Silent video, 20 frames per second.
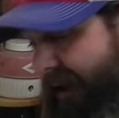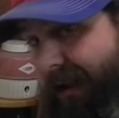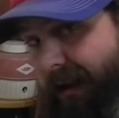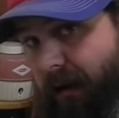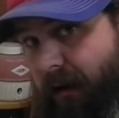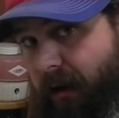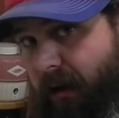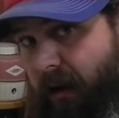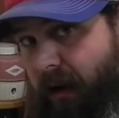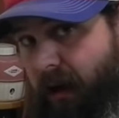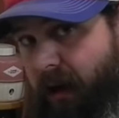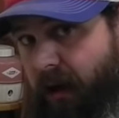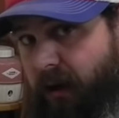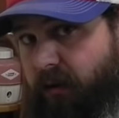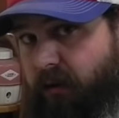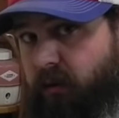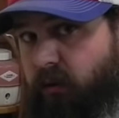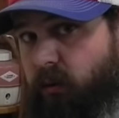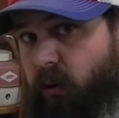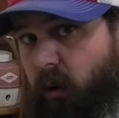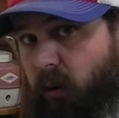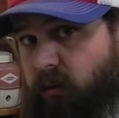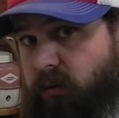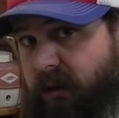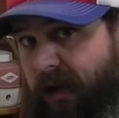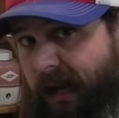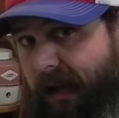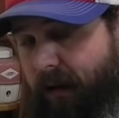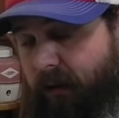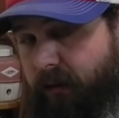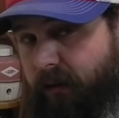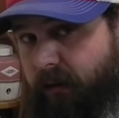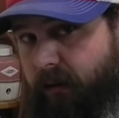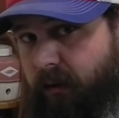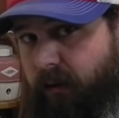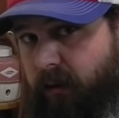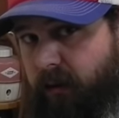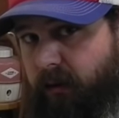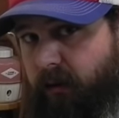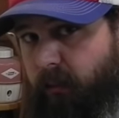in and 2 holes out
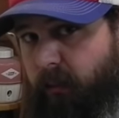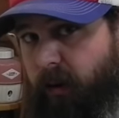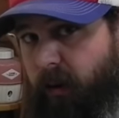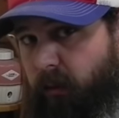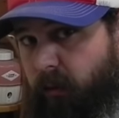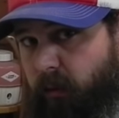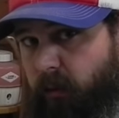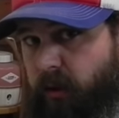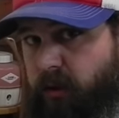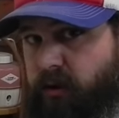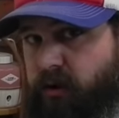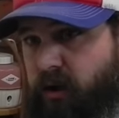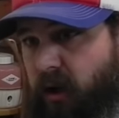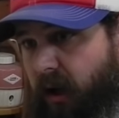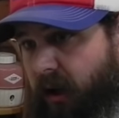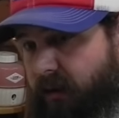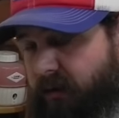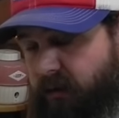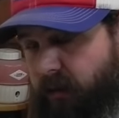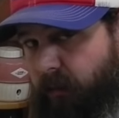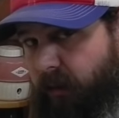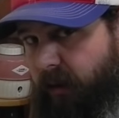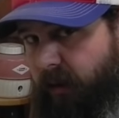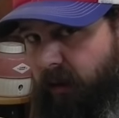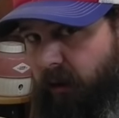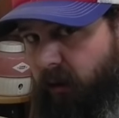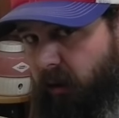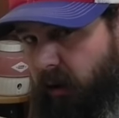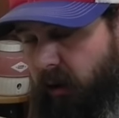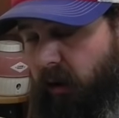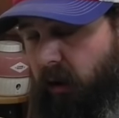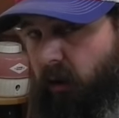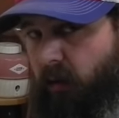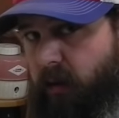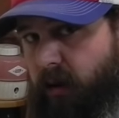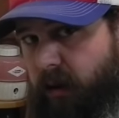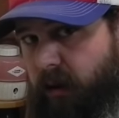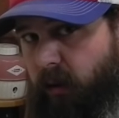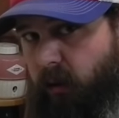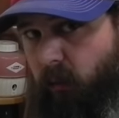to be able to adjust depending on
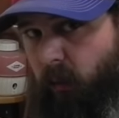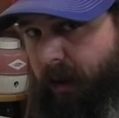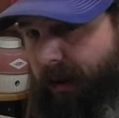clothing or